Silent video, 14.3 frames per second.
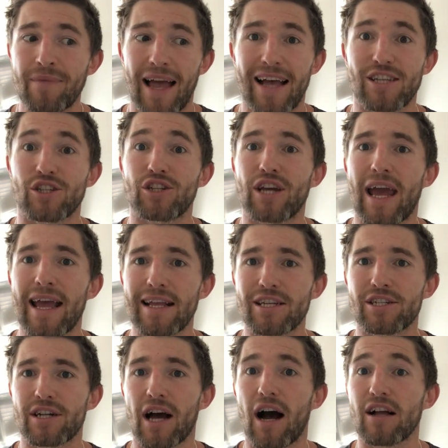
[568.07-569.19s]
has
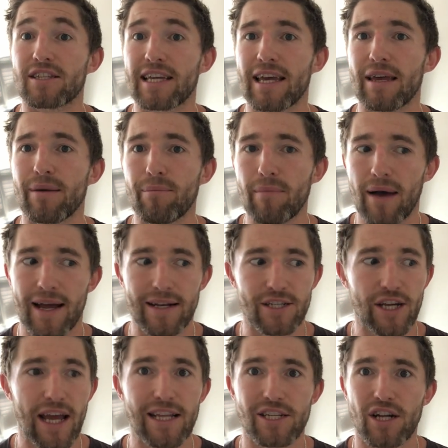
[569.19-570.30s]
changed our team and
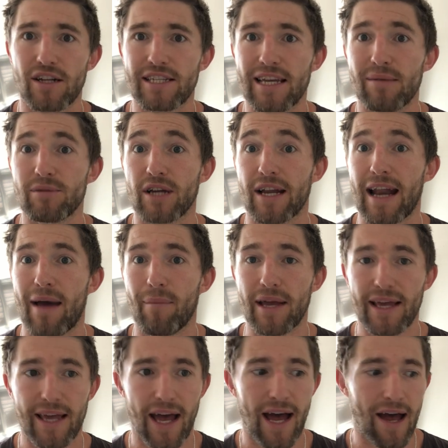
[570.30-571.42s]
changed our team
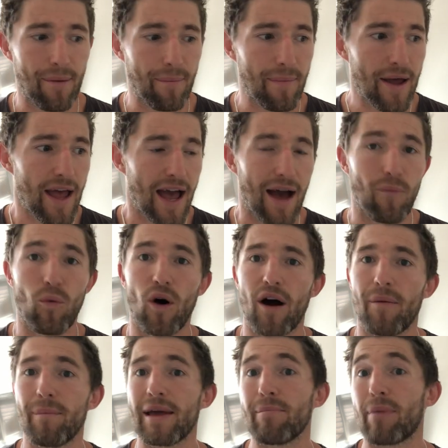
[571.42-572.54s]
dynamic. And what
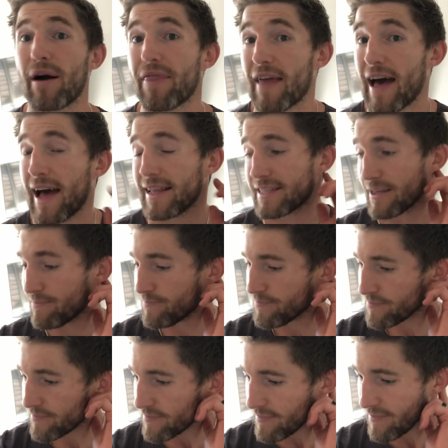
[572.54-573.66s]
I mean by that
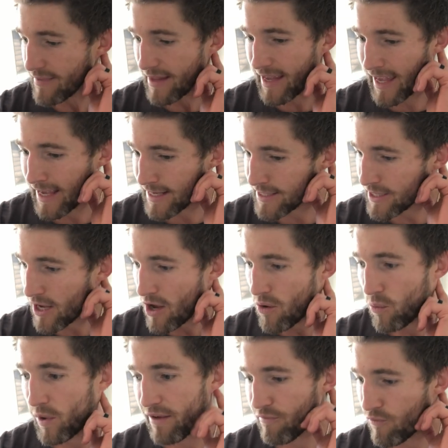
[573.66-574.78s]
is
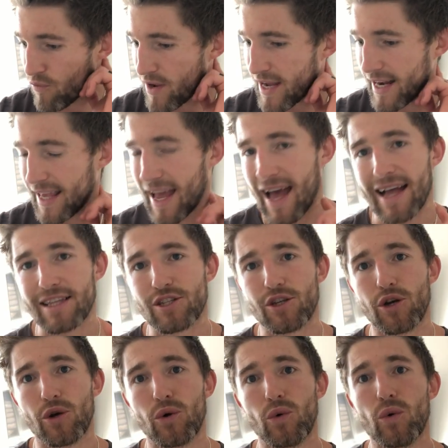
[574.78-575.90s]
we've really had
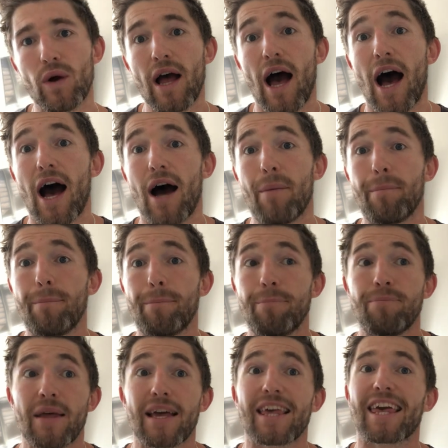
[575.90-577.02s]
to
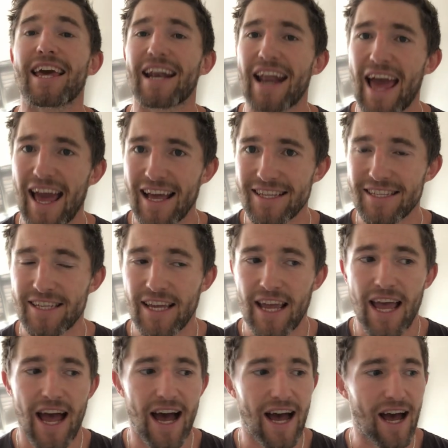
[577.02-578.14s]
connect
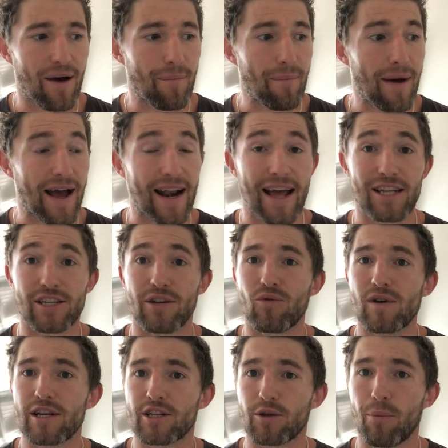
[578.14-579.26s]
and actually
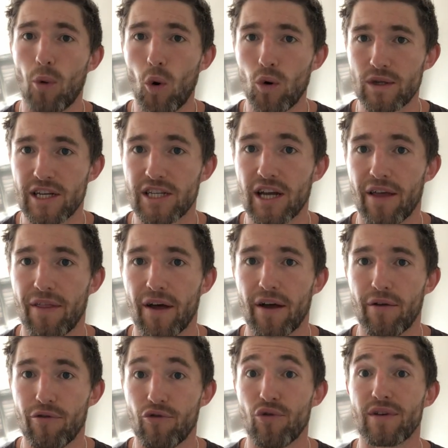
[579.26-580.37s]
really support each
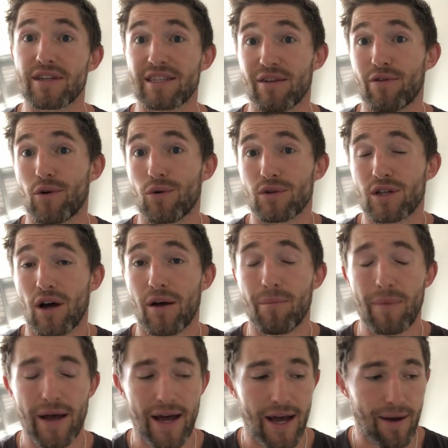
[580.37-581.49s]
other through this difficult
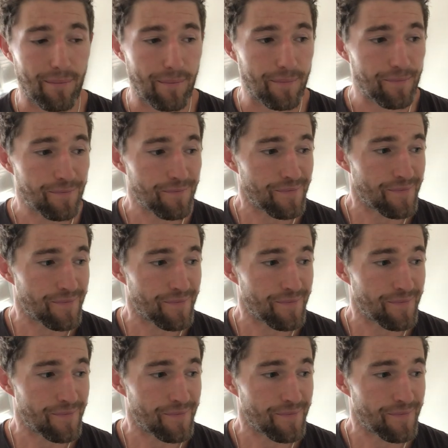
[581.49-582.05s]
time.